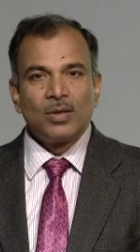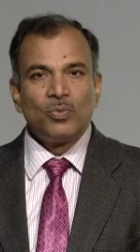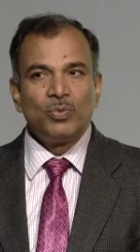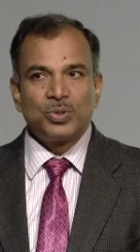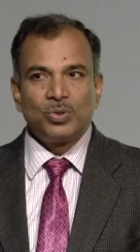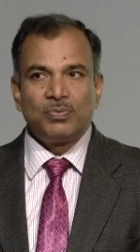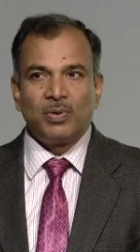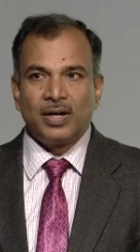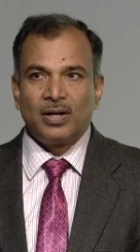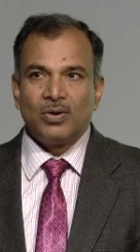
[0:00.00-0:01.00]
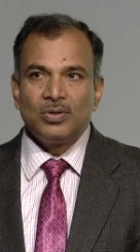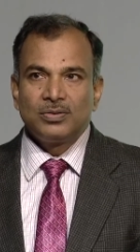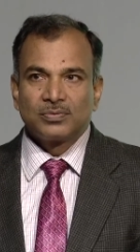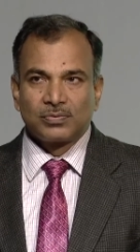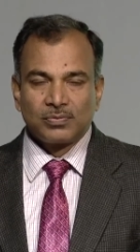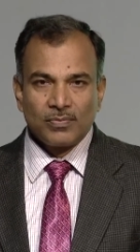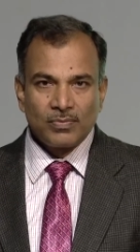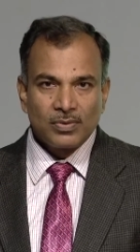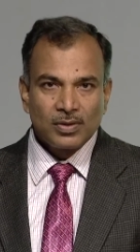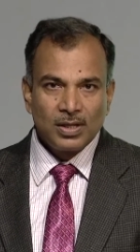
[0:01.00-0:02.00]
we should find out?
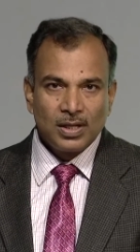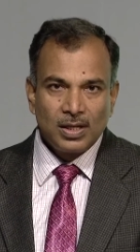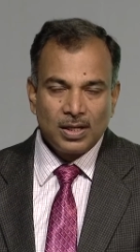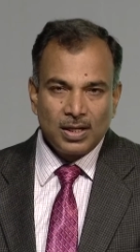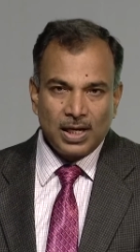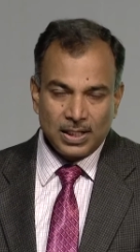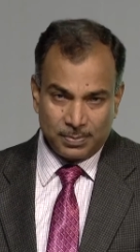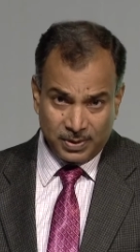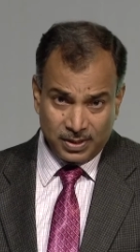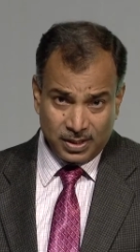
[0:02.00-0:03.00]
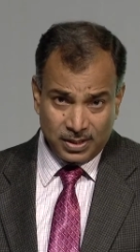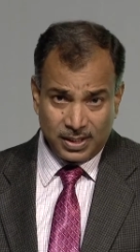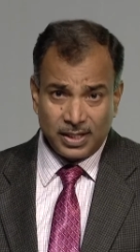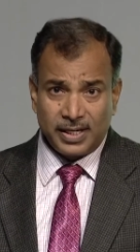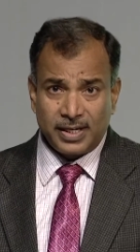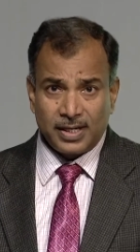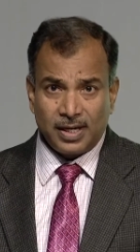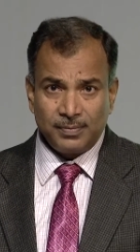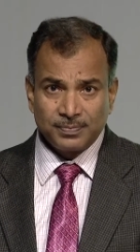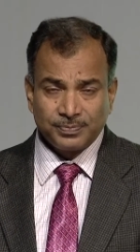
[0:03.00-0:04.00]
As per the recent
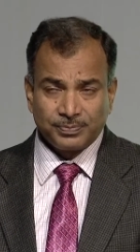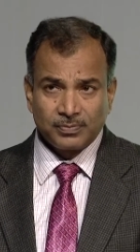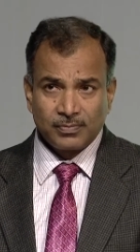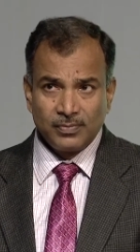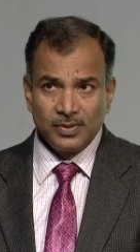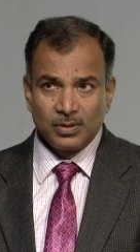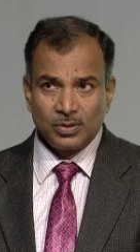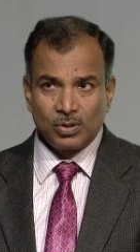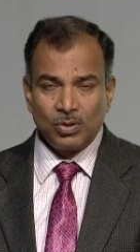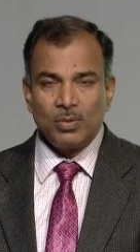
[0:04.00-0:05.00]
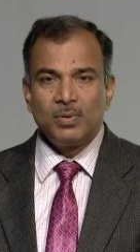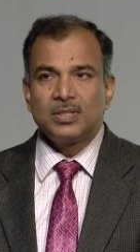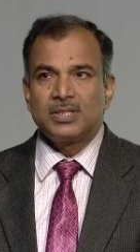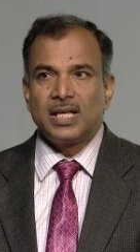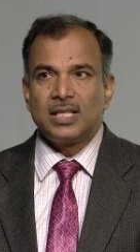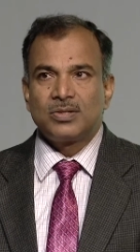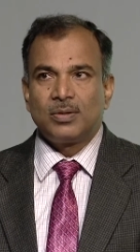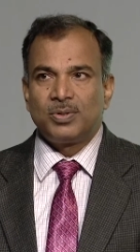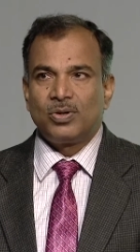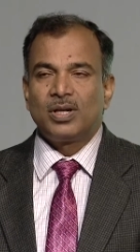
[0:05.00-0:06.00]
data, the global sales
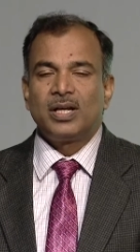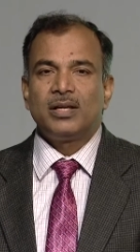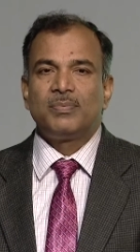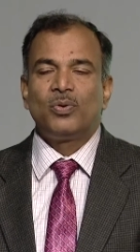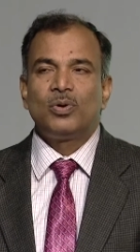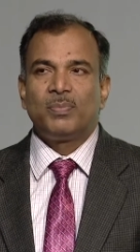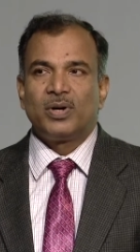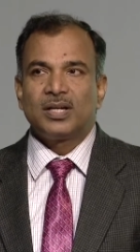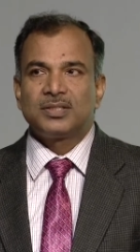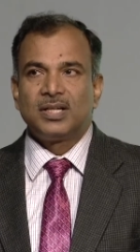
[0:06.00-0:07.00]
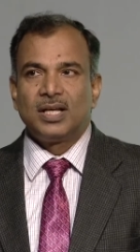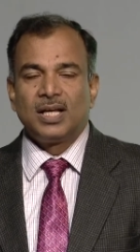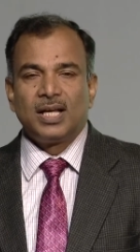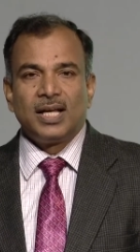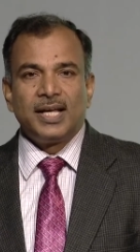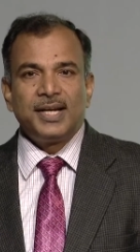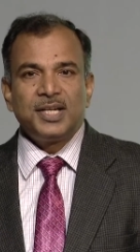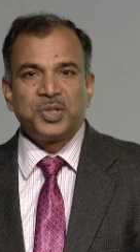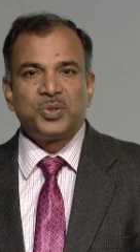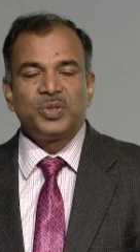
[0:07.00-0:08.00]
of the organic food products
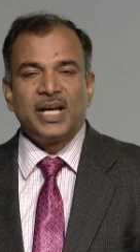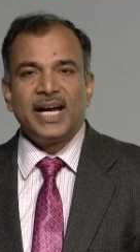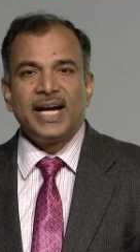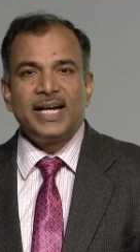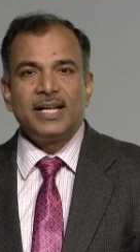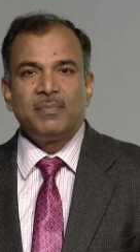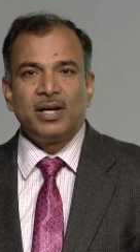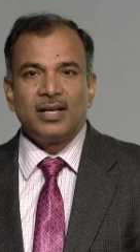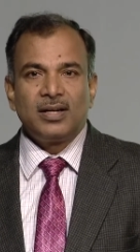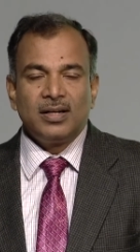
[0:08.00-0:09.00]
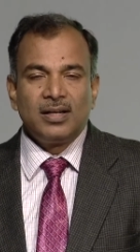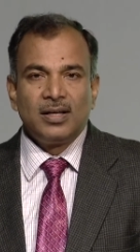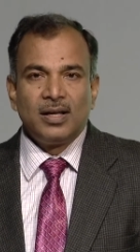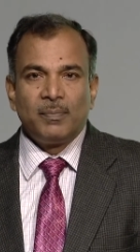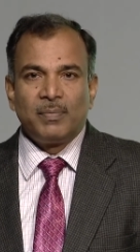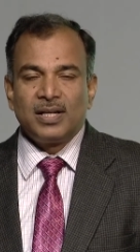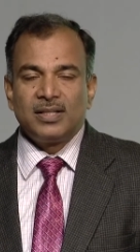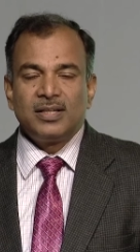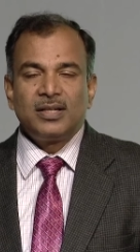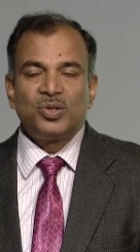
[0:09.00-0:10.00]
reached to the 80 million by
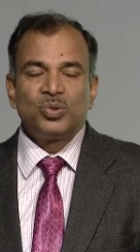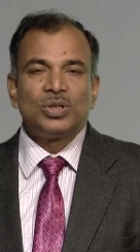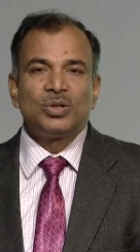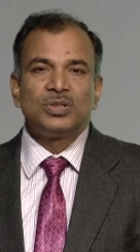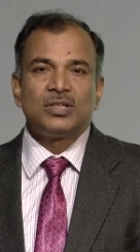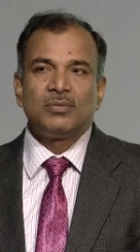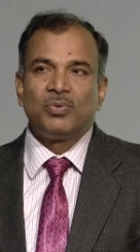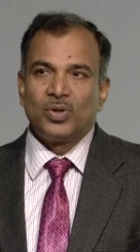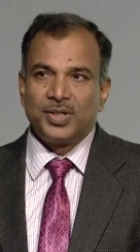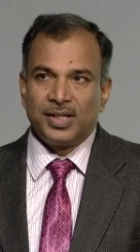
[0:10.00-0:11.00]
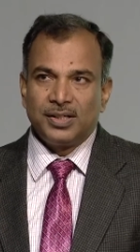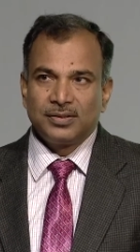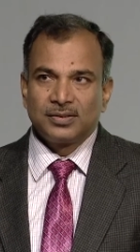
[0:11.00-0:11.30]
the year 2014